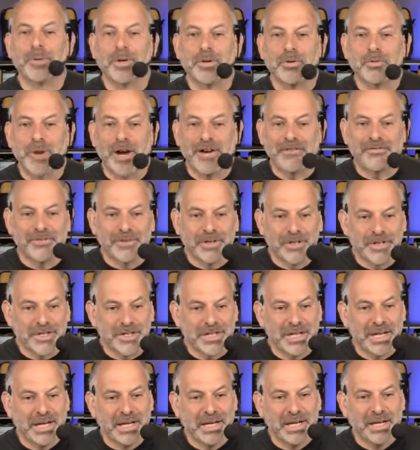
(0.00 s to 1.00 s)
reference.
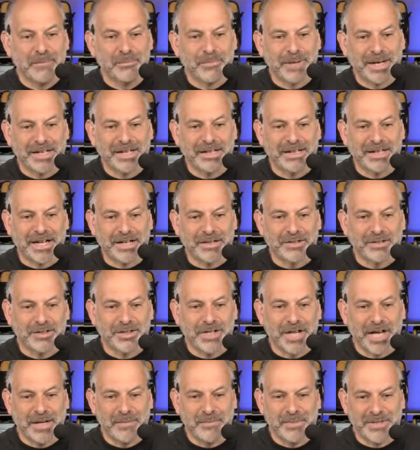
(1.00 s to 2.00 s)
My connector
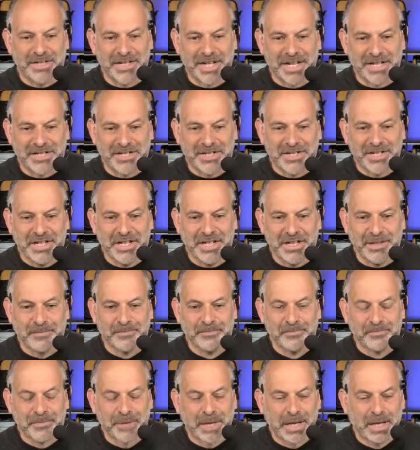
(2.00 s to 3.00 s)
type is SC.
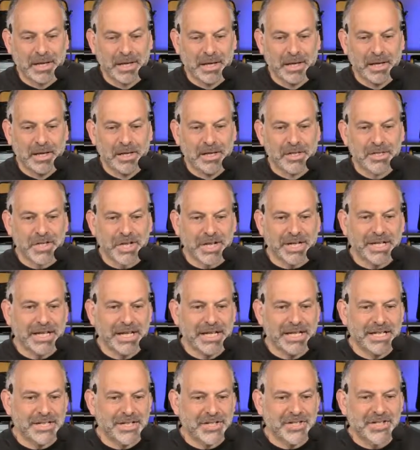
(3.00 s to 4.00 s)
So I'm going to
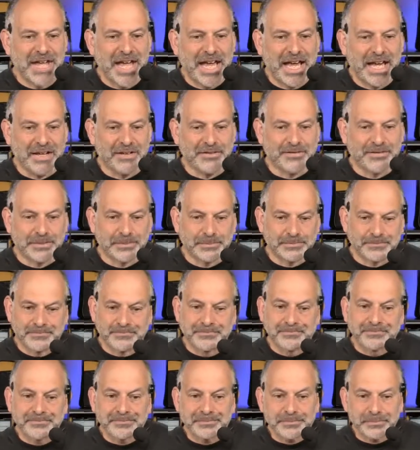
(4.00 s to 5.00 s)
hit save.
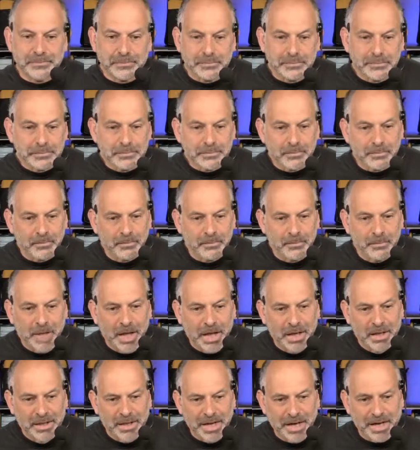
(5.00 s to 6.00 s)

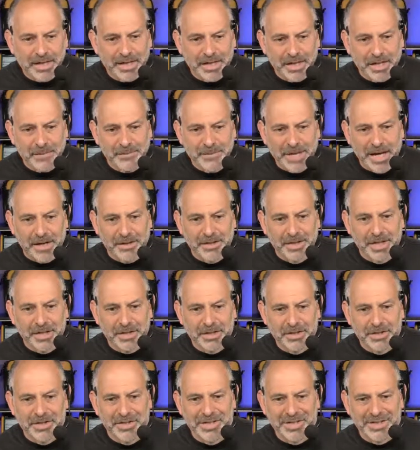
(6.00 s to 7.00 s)
Now I'm going to come down here
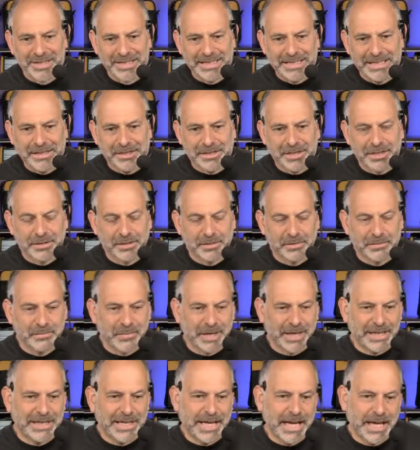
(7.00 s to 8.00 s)
and delete
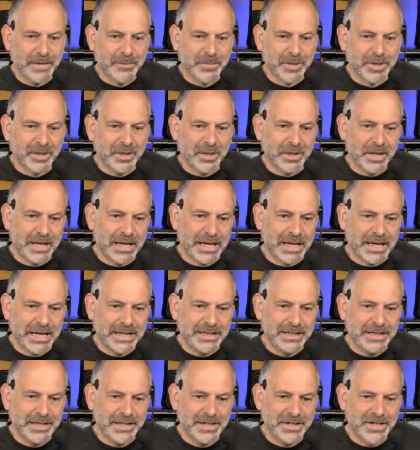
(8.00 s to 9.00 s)
my cable
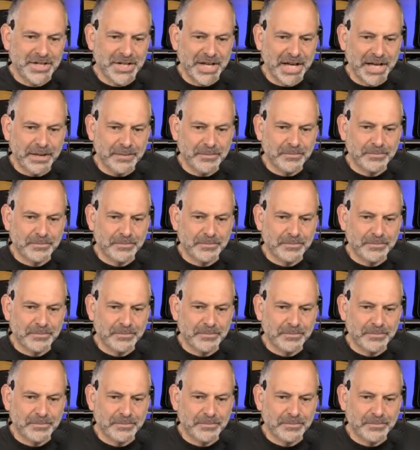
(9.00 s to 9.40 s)
ID set.